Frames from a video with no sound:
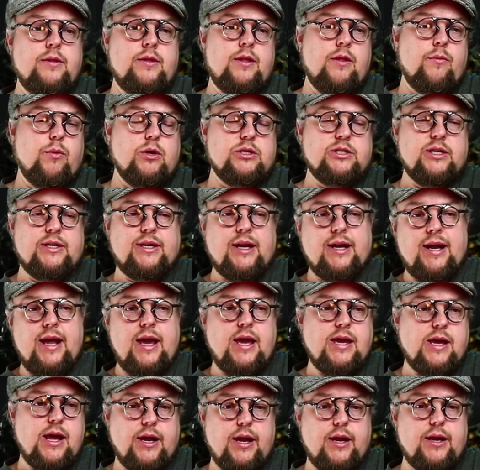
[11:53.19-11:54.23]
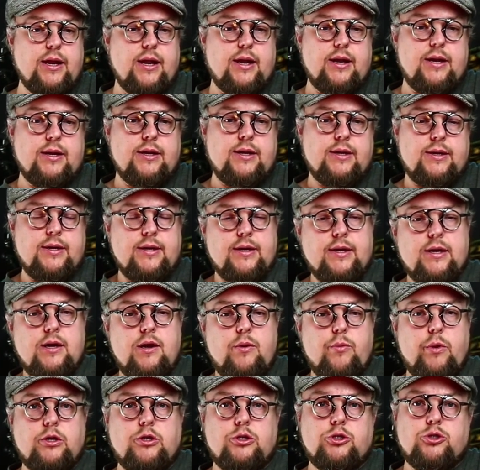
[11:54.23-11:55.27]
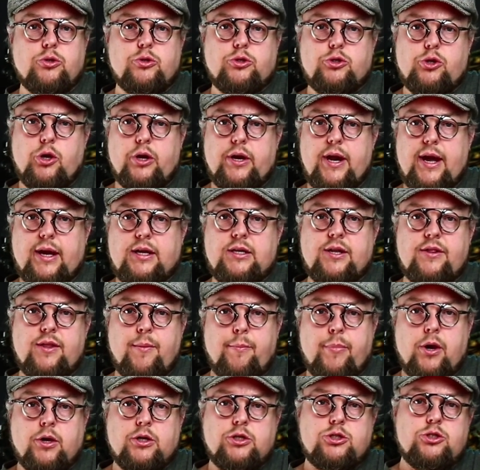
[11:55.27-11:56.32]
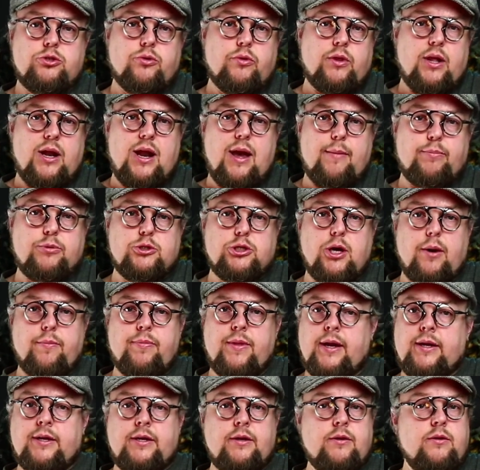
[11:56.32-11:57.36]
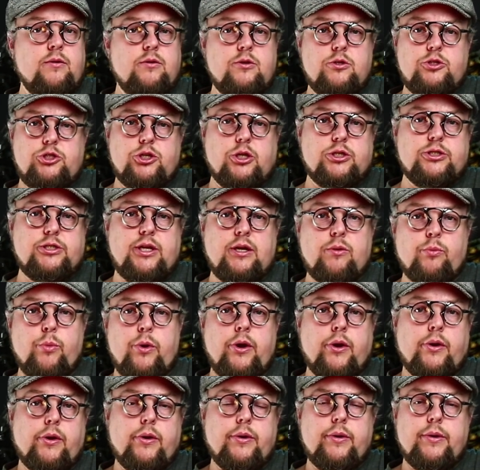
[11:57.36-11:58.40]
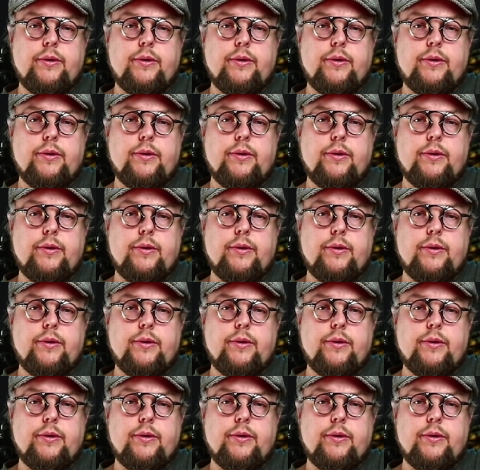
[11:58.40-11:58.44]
There was a delay in it, and when you should connect the box to the laptop, that just didn't work.